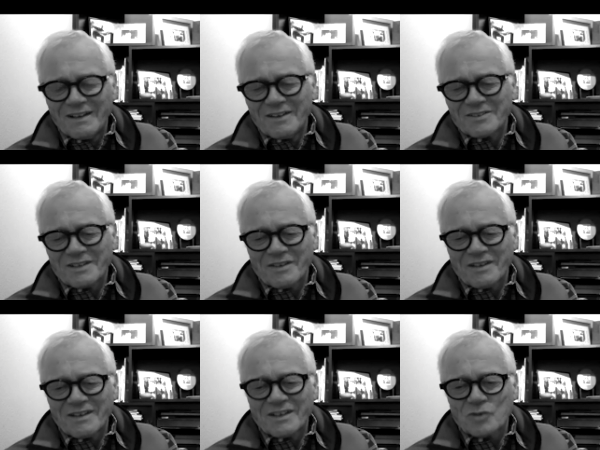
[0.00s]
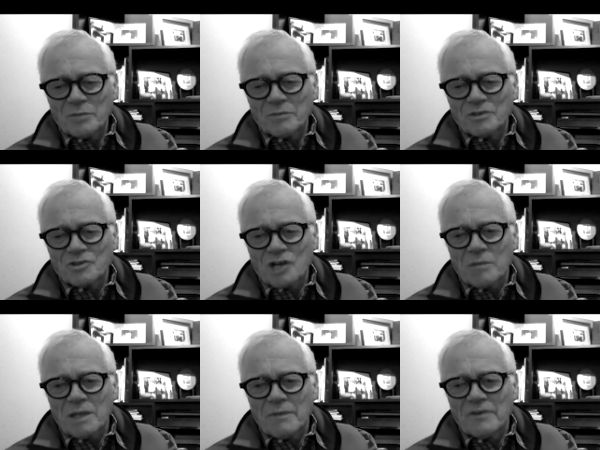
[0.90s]
is an extremely
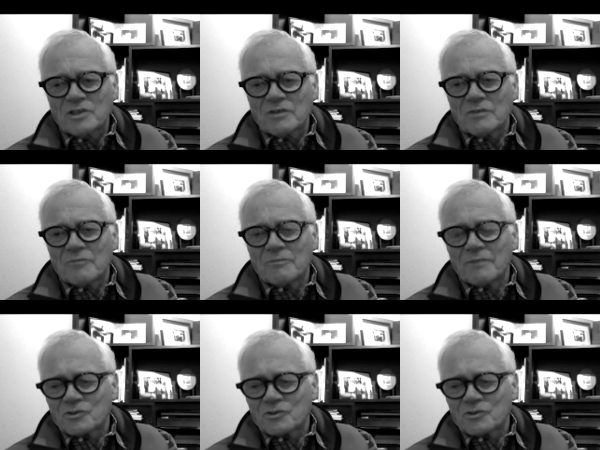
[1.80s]
sharp image of an